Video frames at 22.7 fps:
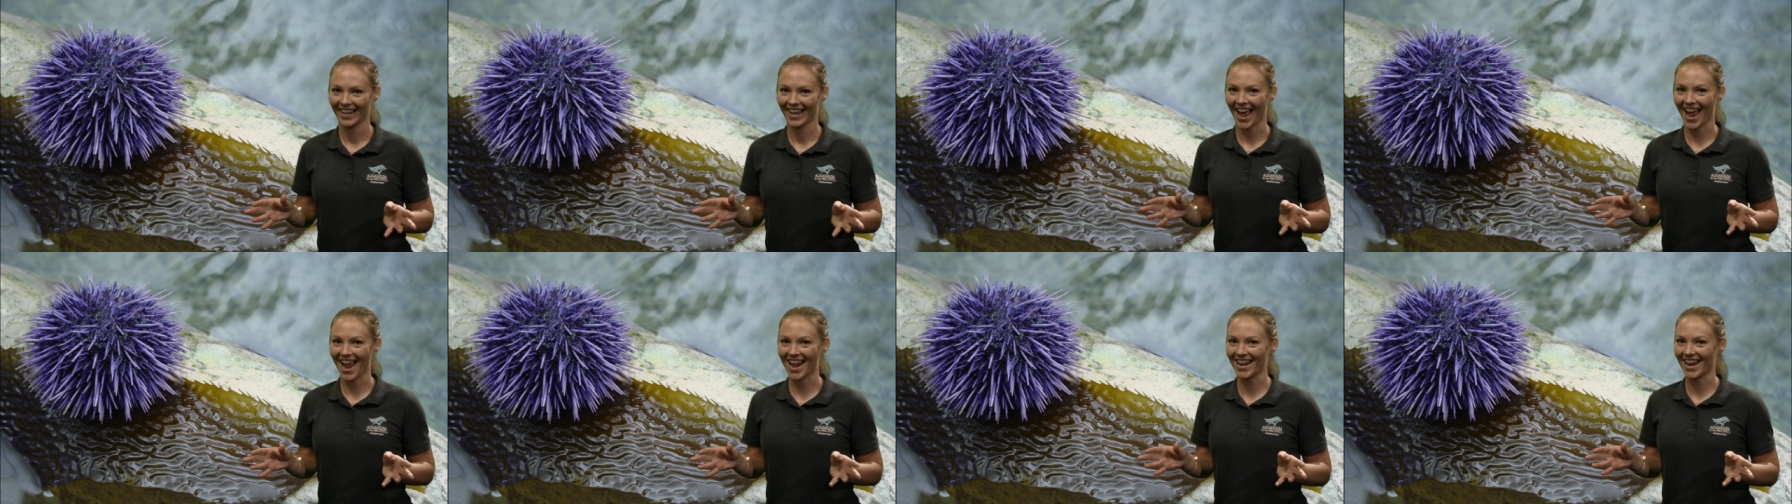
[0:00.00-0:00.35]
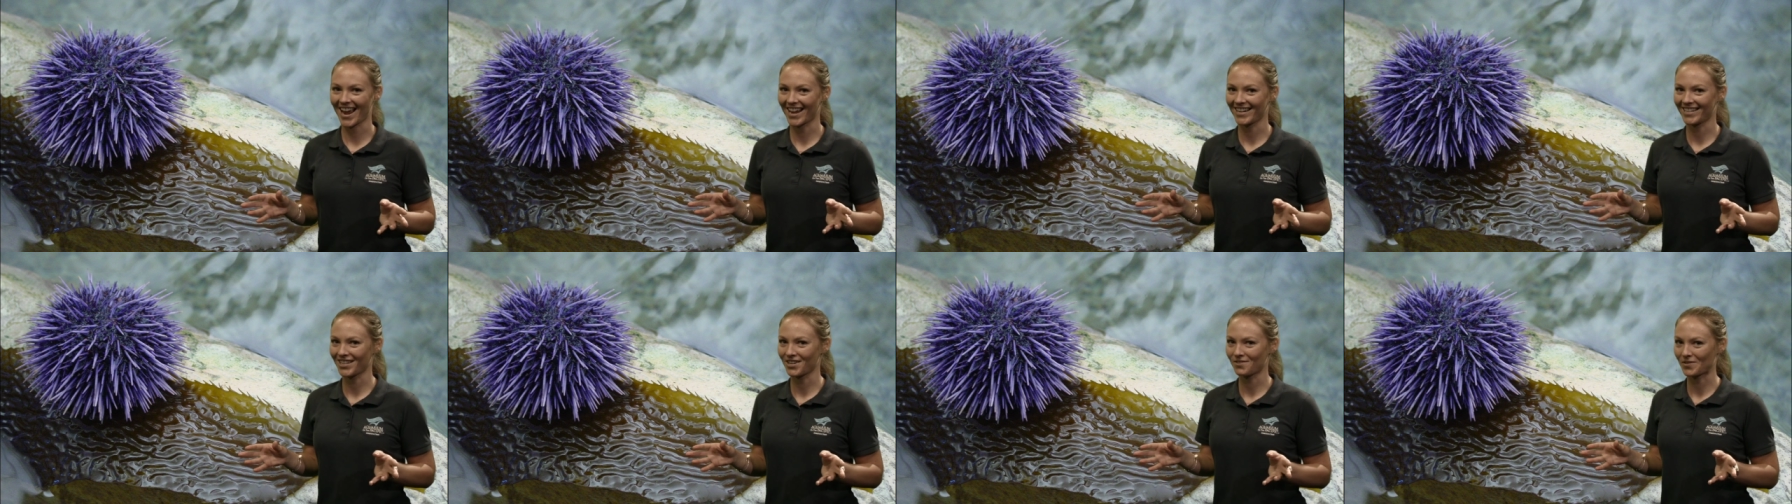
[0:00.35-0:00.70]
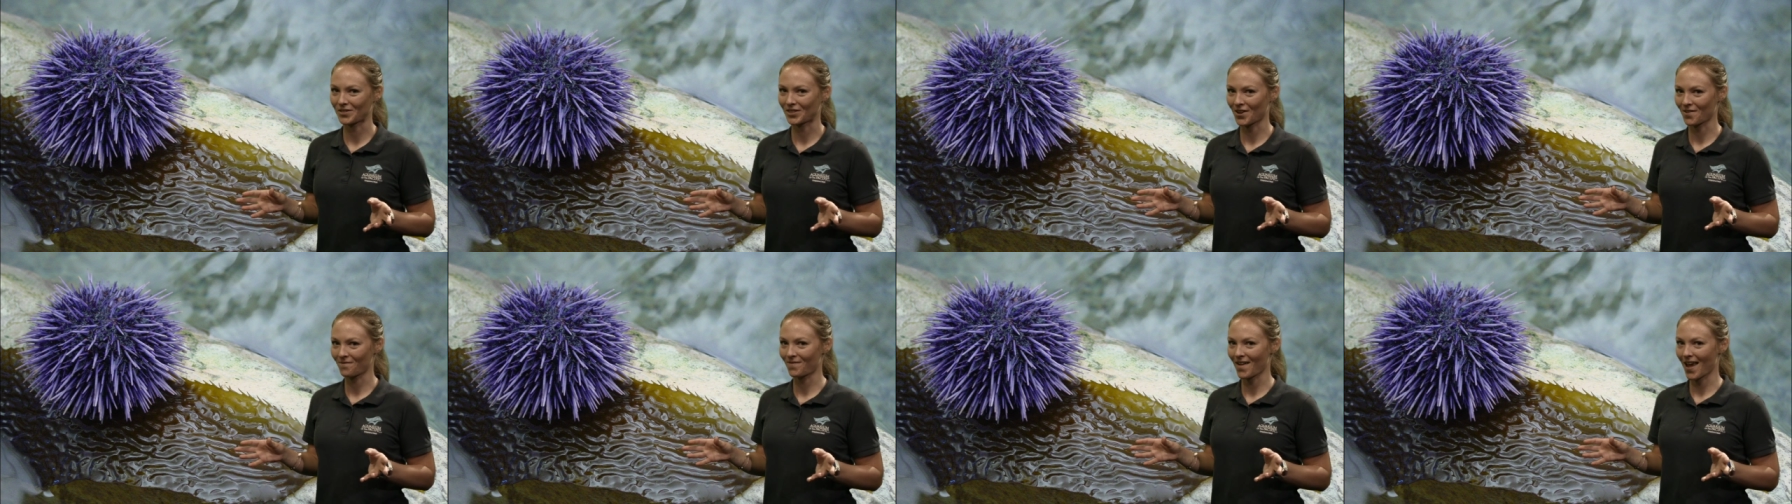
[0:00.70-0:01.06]
Any idea
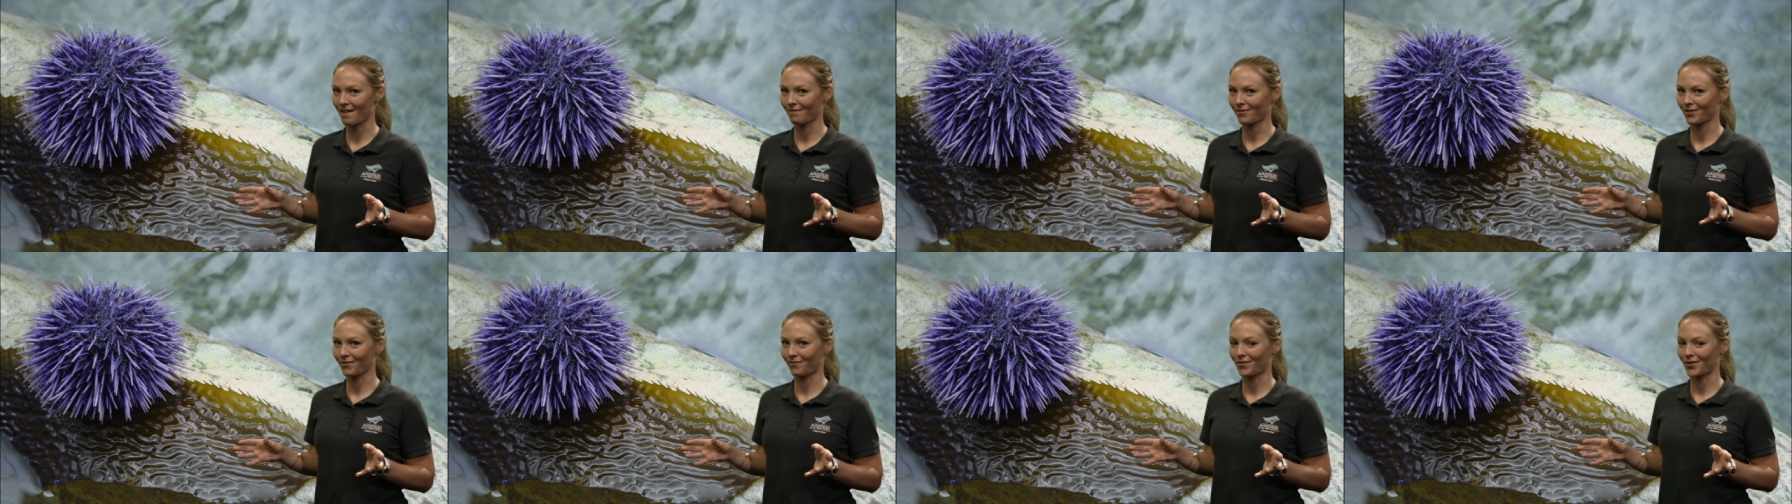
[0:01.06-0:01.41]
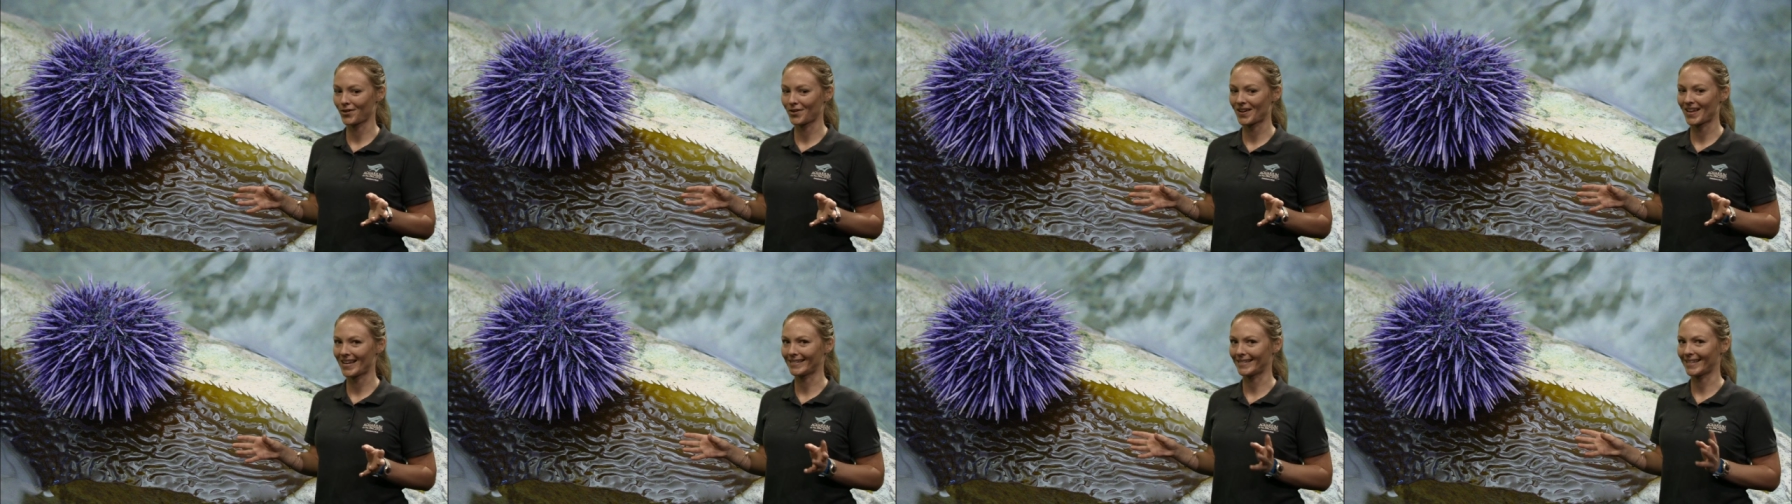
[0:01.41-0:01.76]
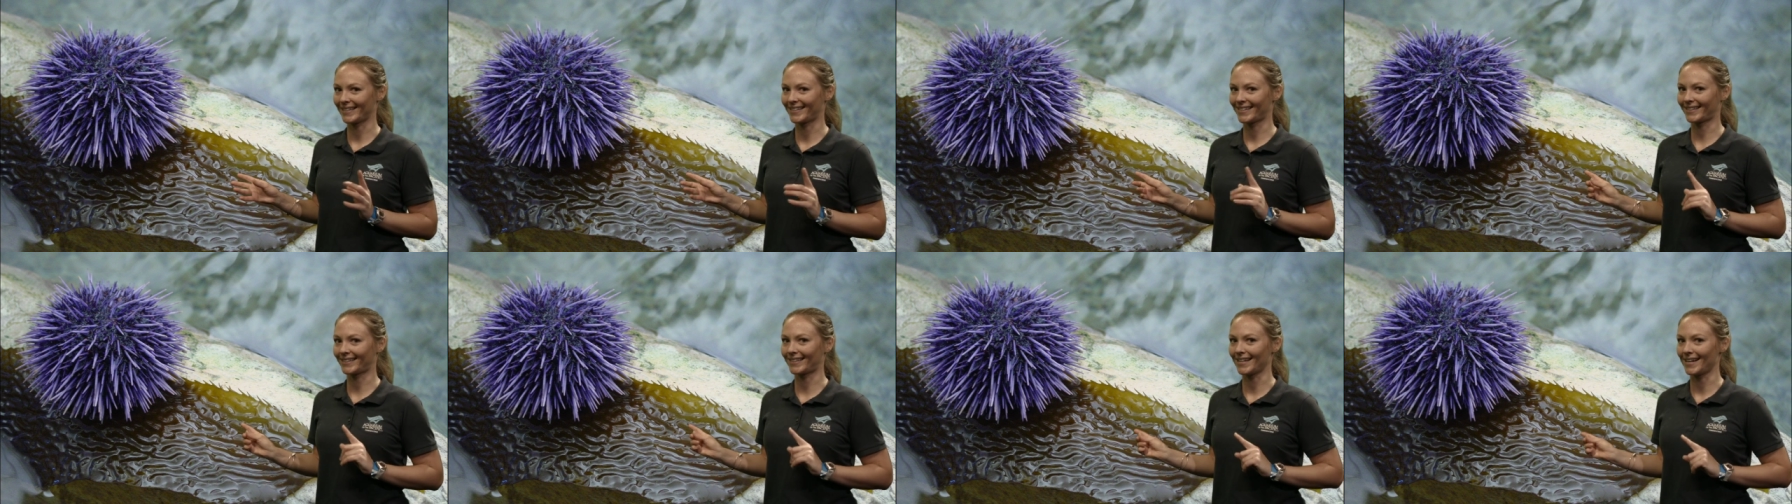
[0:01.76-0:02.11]
what their favorite food is?
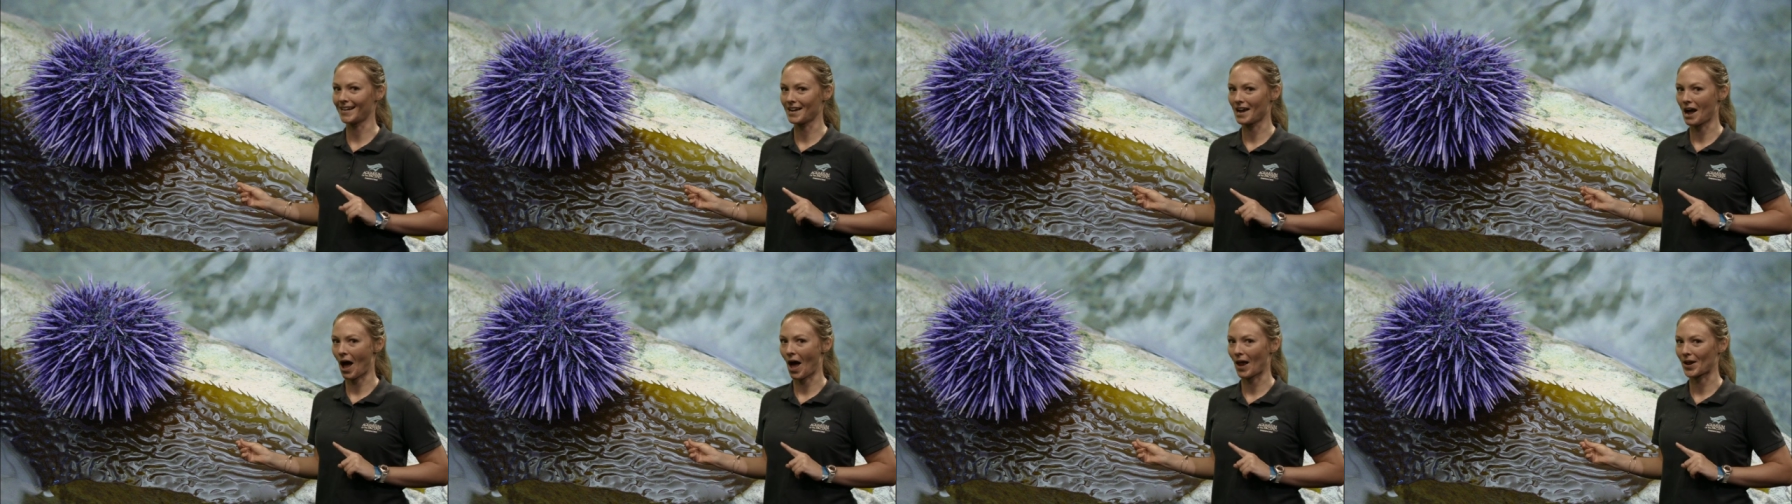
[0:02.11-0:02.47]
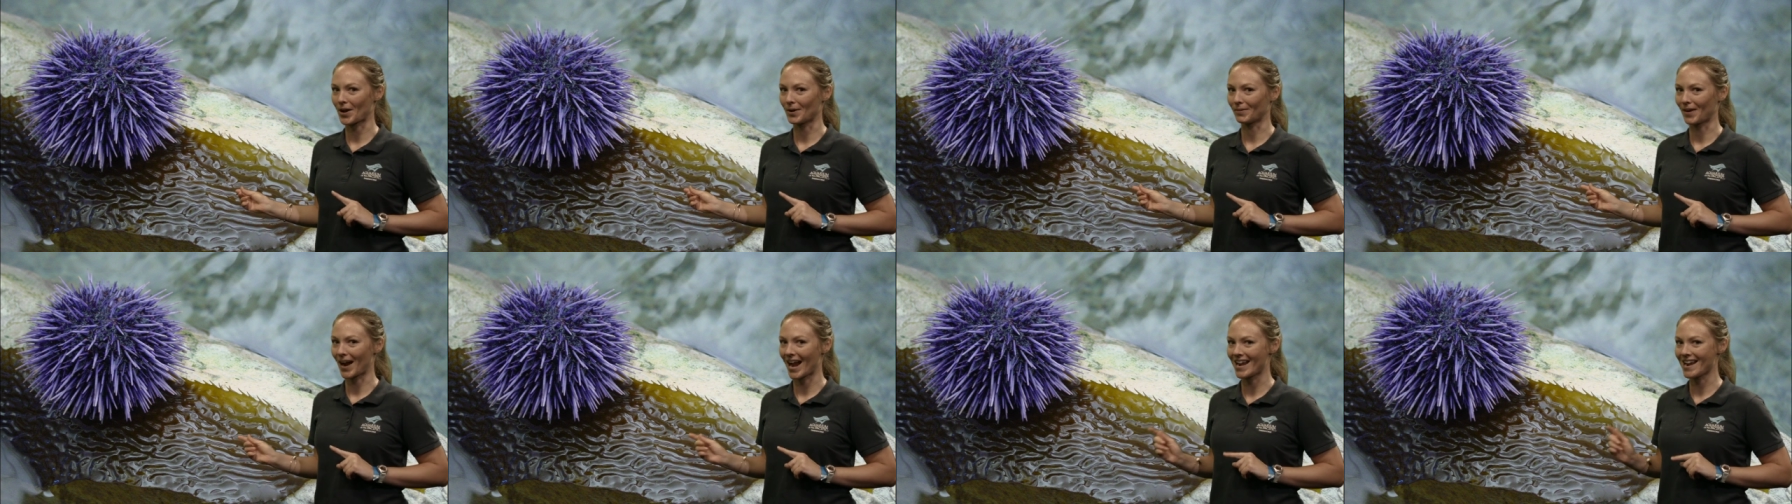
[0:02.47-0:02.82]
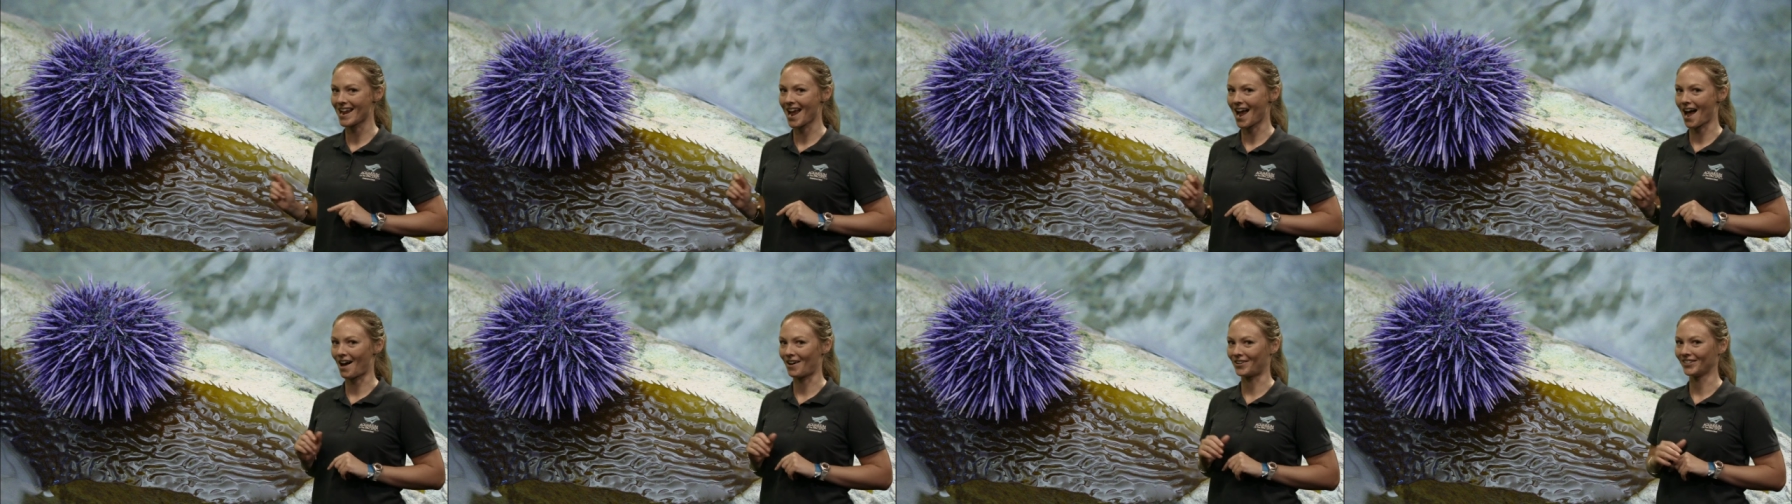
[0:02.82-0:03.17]
It's sitting on it right
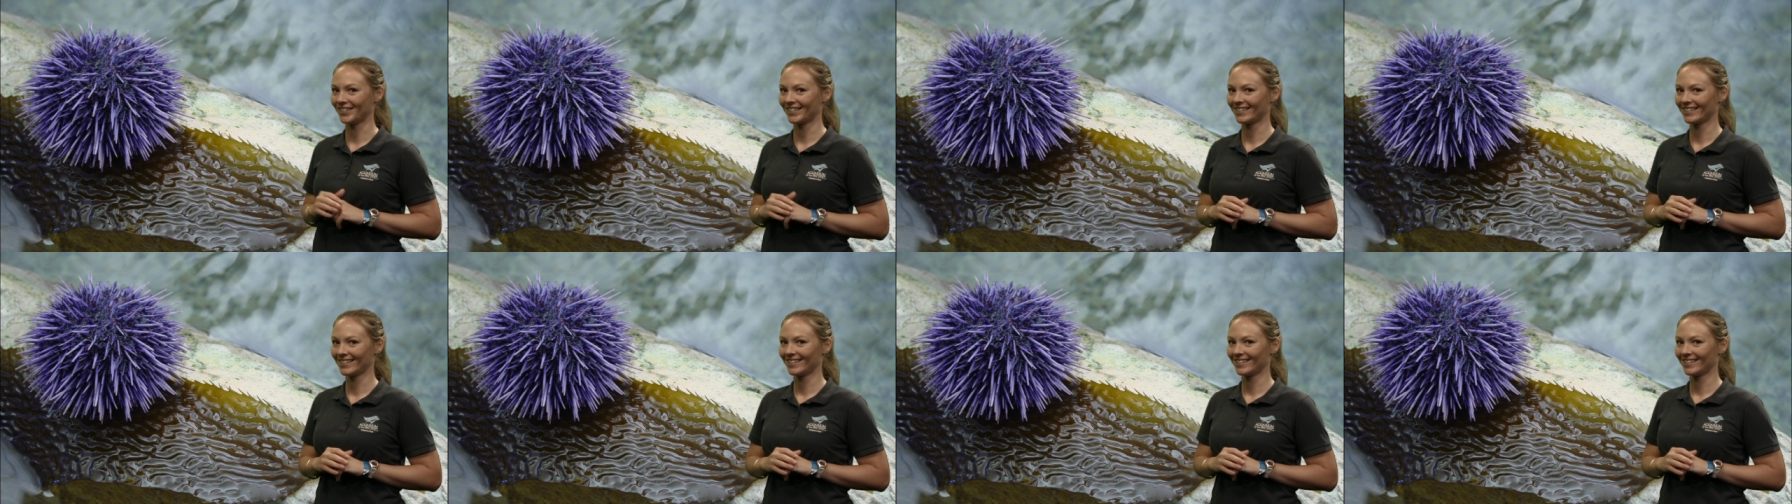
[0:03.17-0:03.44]
now.